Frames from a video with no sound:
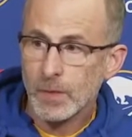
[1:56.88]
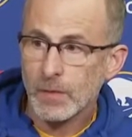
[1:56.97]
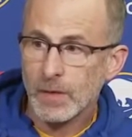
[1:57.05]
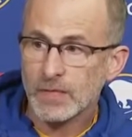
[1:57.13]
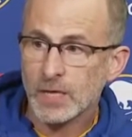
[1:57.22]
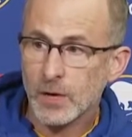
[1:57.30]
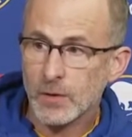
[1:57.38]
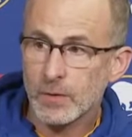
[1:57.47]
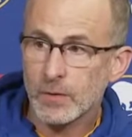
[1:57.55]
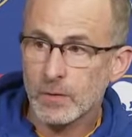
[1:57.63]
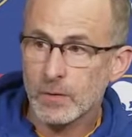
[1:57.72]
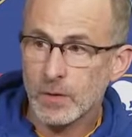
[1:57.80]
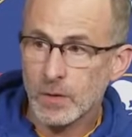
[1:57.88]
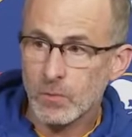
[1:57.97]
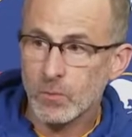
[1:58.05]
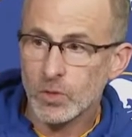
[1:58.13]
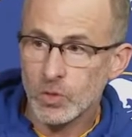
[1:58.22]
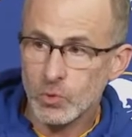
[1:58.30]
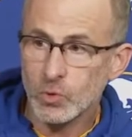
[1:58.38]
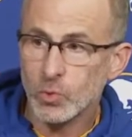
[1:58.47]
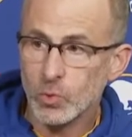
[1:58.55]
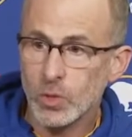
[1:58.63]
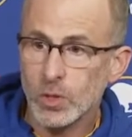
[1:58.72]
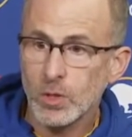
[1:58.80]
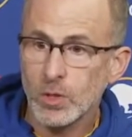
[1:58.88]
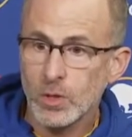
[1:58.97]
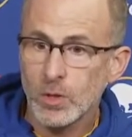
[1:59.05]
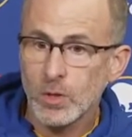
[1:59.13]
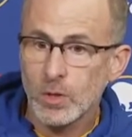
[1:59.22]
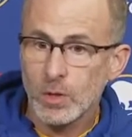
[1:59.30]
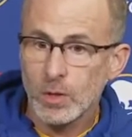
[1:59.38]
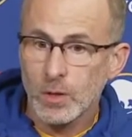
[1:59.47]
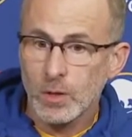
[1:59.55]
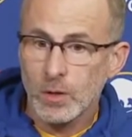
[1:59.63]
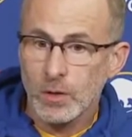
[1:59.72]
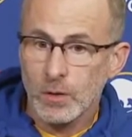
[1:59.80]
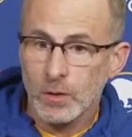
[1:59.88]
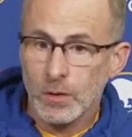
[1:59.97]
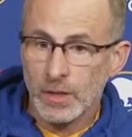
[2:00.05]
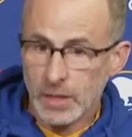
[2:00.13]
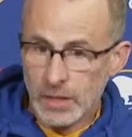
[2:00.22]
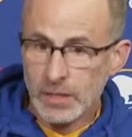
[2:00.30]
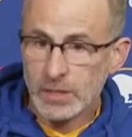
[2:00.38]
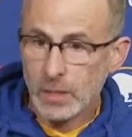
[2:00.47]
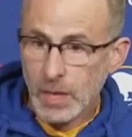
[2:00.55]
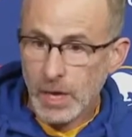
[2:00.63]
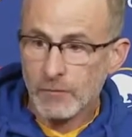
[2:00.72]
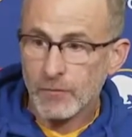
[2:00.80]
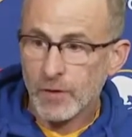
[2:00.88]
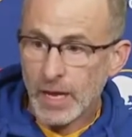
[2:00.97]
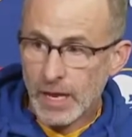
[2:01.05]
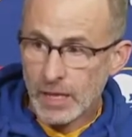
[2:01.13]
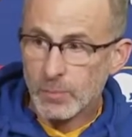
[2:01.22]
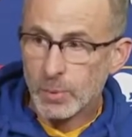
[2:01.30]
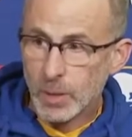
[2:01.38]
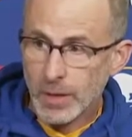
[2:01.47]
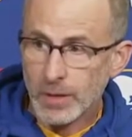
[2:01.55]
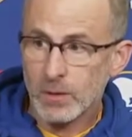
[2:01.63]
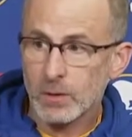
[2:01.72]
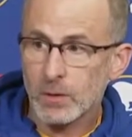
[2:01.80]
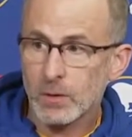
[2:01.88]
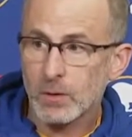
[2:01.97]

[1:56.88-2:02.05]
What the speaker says: That's hard. When you do, it is a lot for any player,